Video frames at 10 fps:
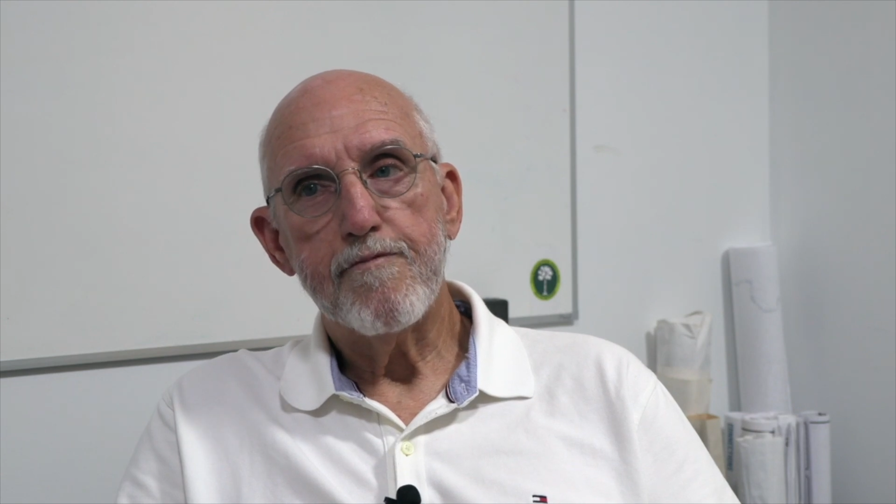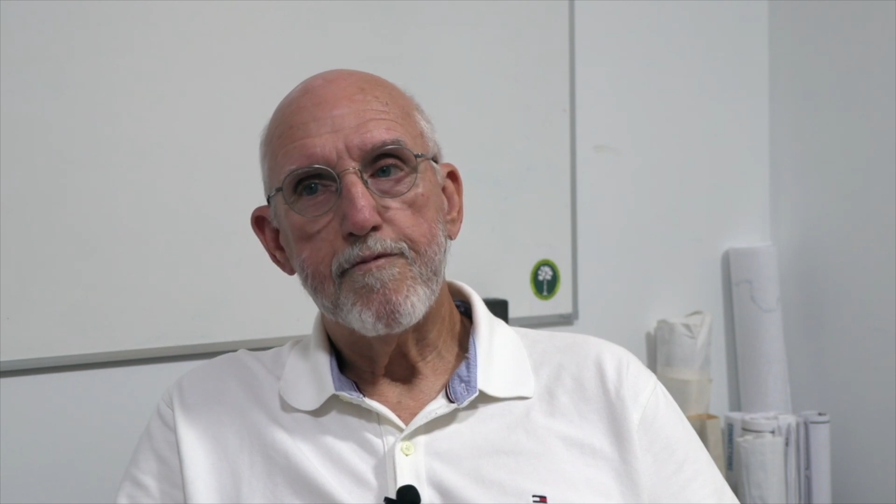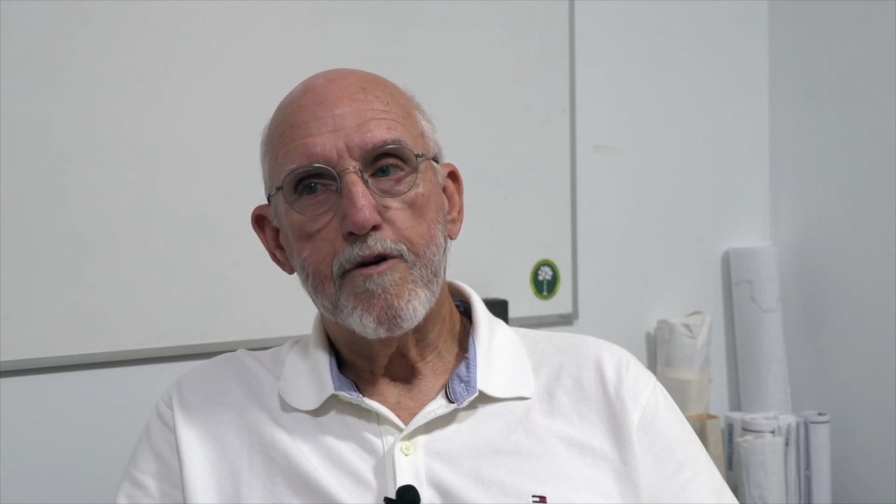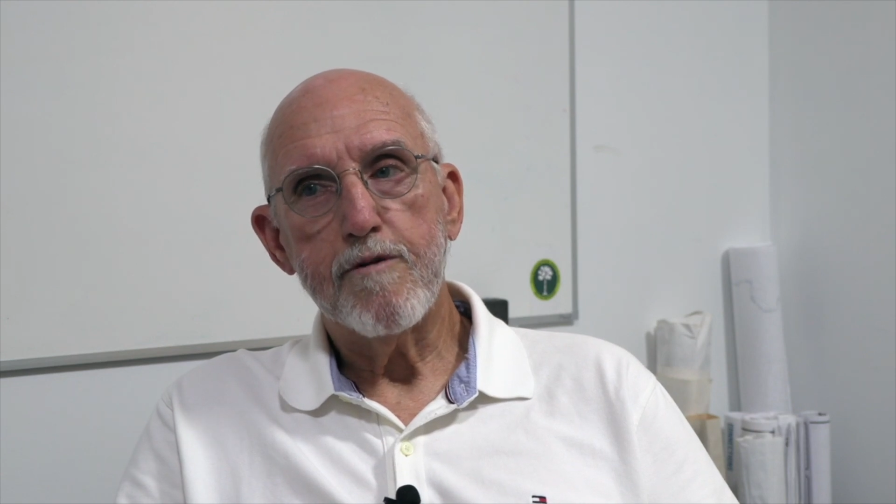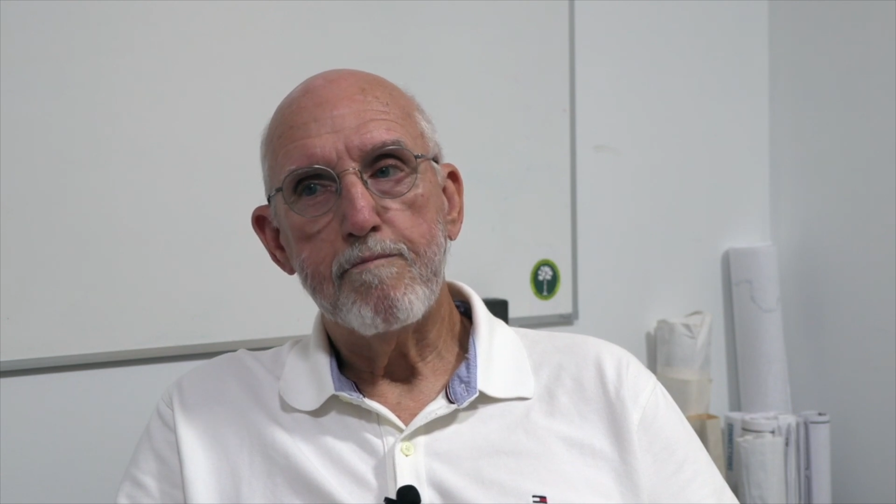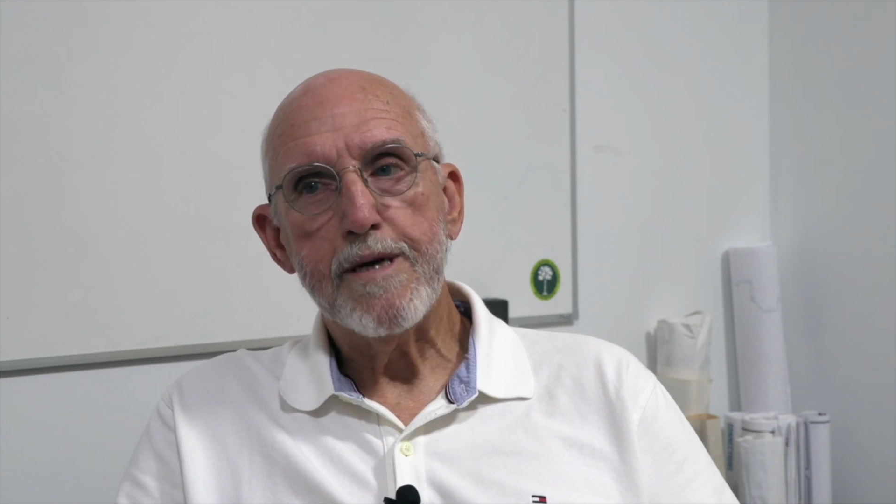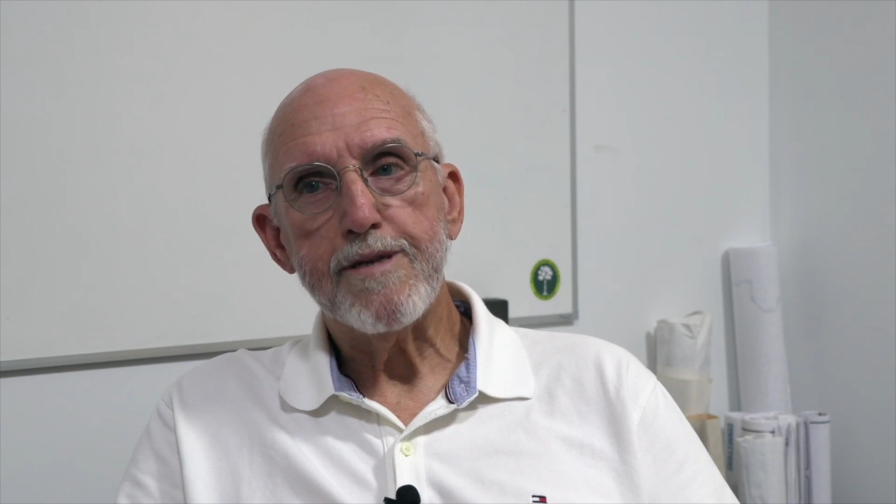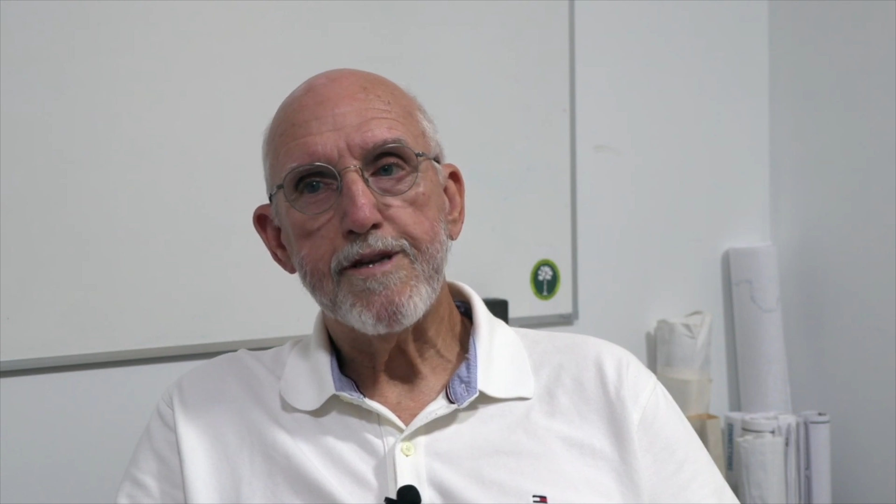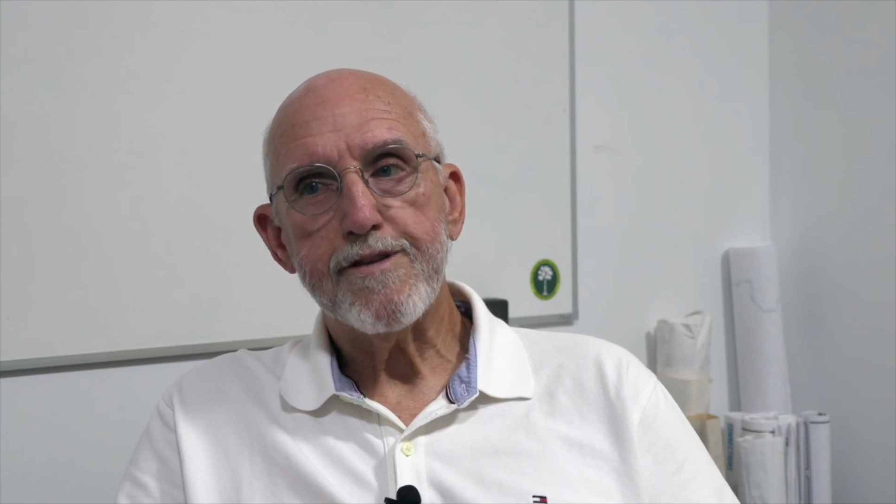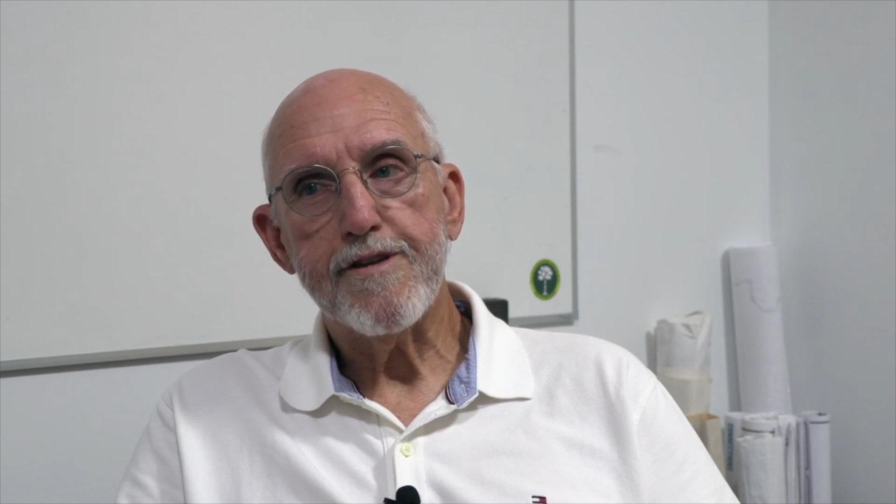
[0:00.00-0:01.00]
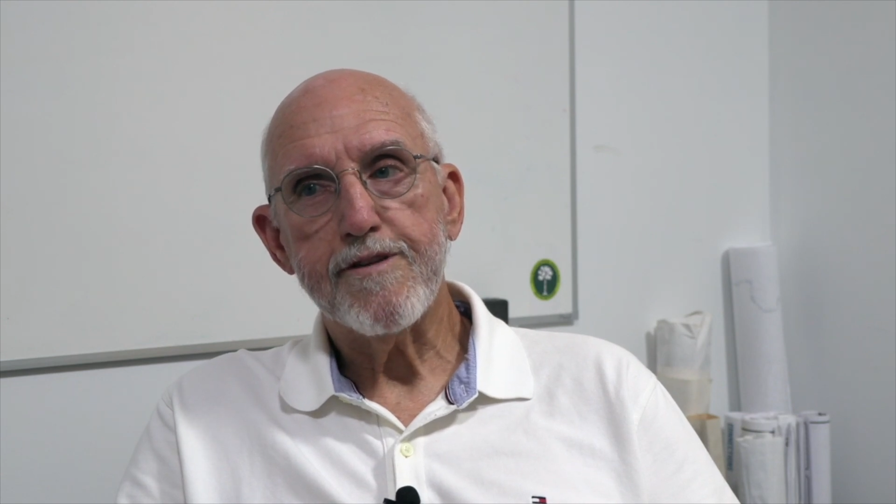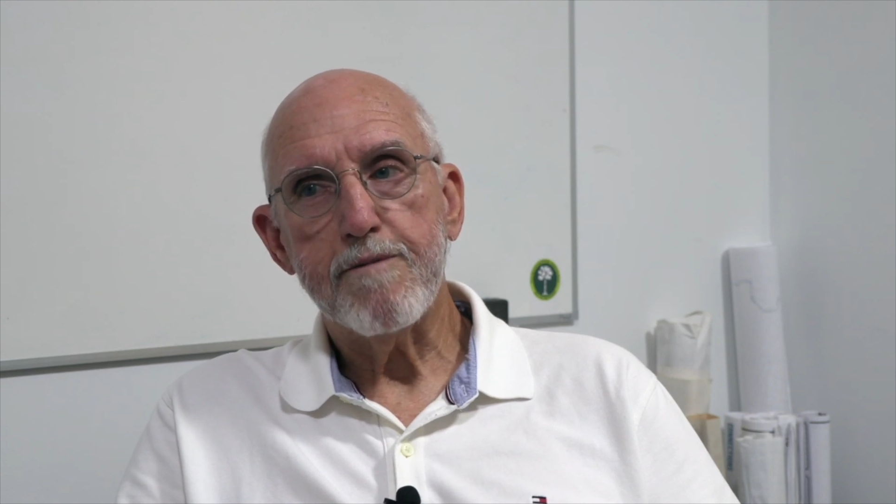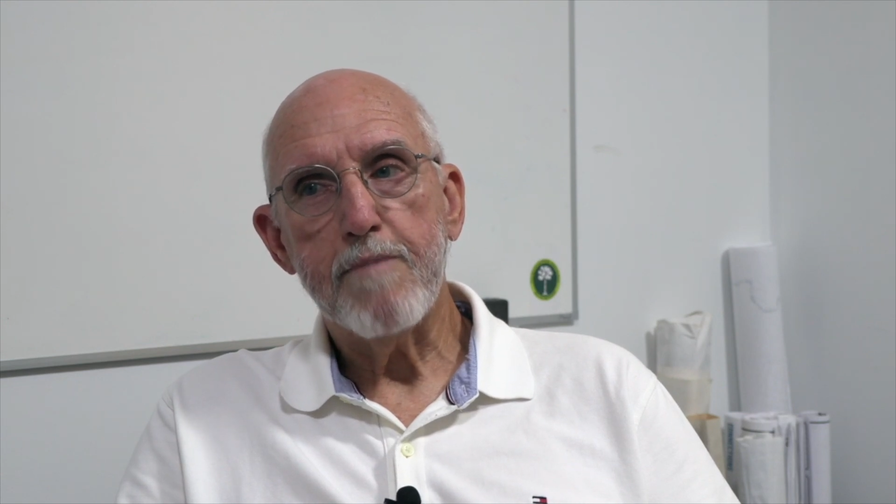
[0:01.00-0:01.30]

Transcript: for businesses that